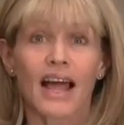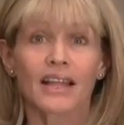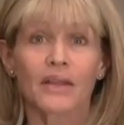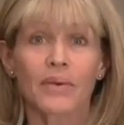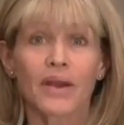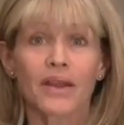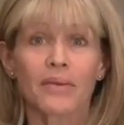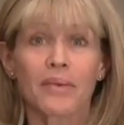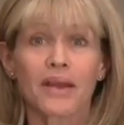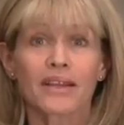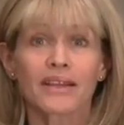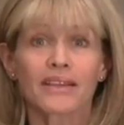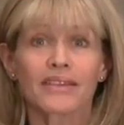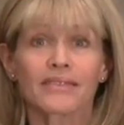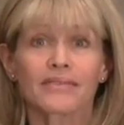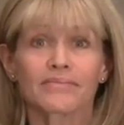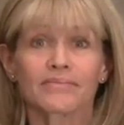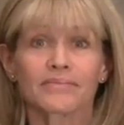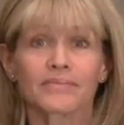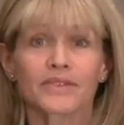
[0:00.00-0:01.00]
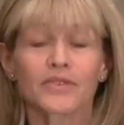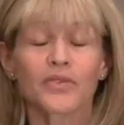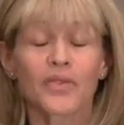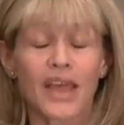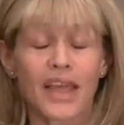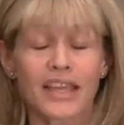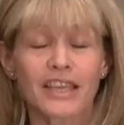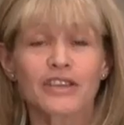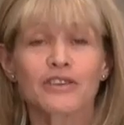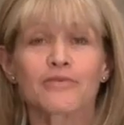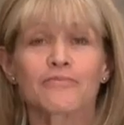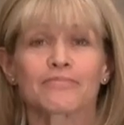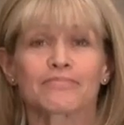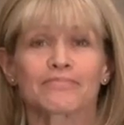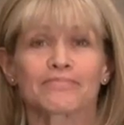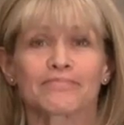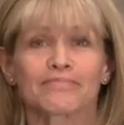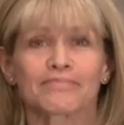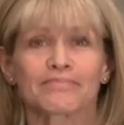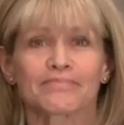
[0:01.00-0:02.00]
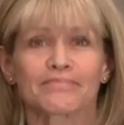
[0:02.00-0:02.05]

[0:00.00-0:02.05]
I highly recommend it. So thank you.